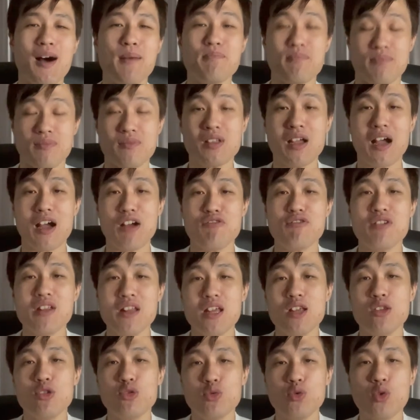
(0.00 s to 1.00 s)
I
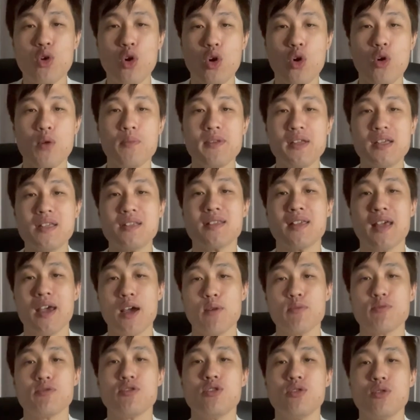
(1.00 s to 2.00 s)
really do hope this
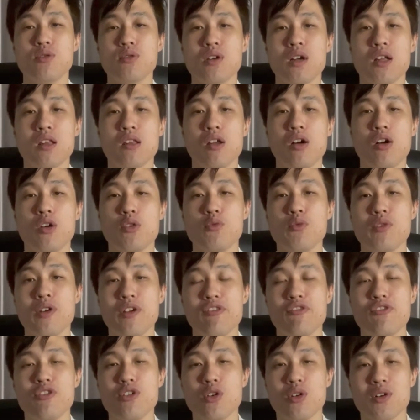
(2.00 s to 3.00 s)
helps you along
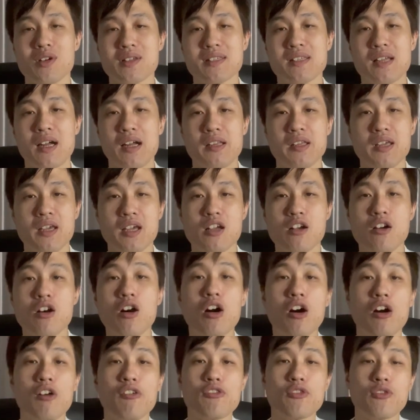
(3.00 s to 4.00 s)
with your studying
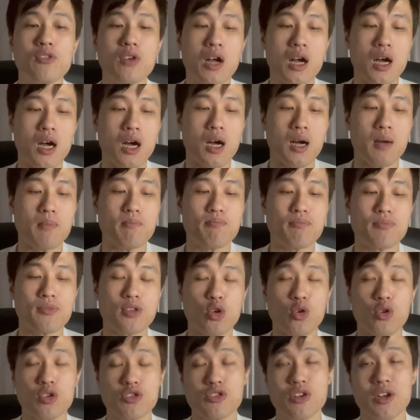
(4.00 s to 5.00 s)
of
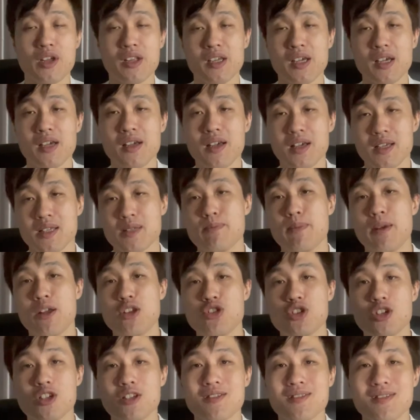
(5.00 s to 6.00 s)
quadratic
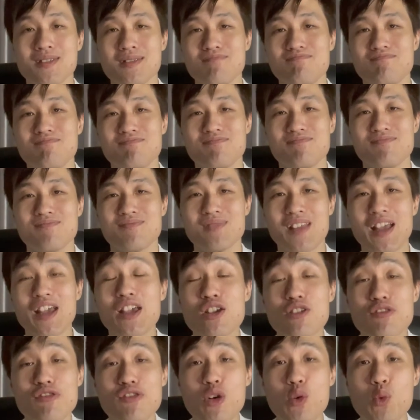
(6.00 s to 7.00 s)
expansions. Thank
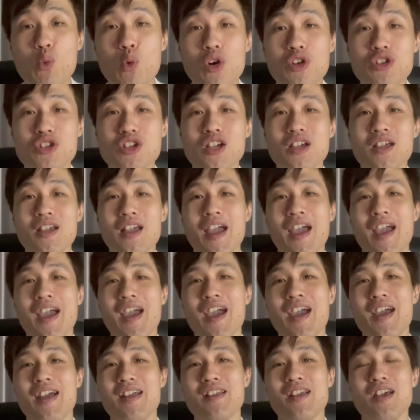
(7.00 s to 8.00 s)
you for watching,
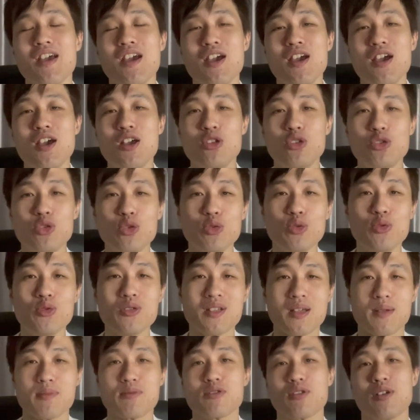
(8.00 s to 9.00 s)
and do
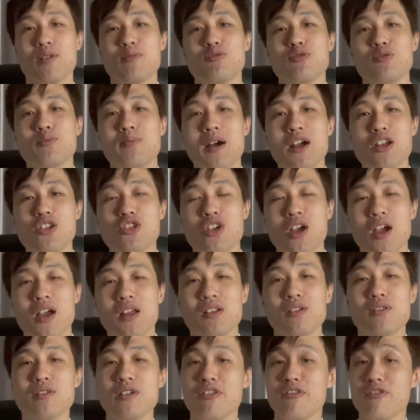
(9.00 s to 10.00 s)
subscribe to my
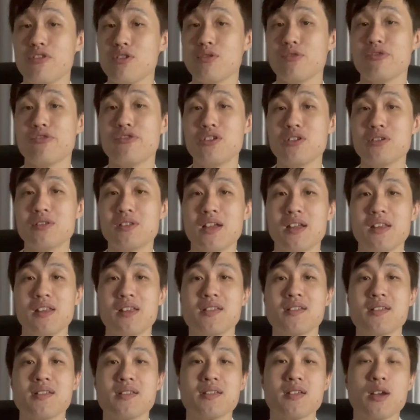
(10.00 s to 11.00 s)
channel if you feel that
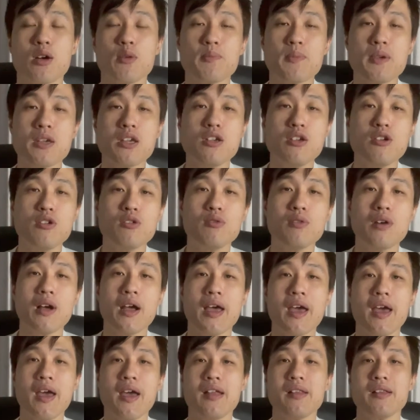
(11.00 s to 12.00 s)
this is helping you,
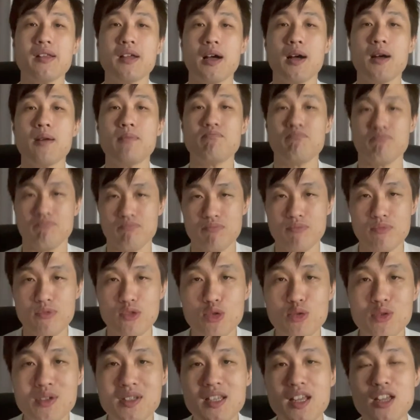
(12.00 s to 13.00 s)
and
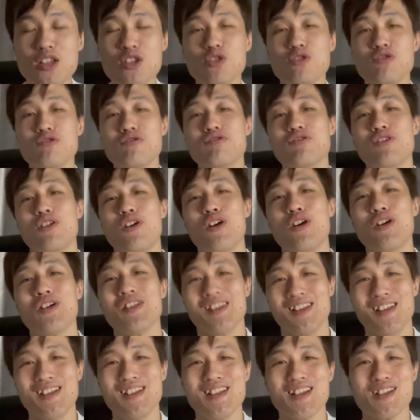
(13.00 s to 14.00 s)
do stay tuned for
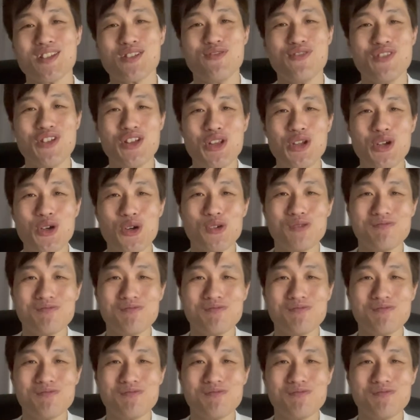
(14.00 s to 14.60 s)
the next video.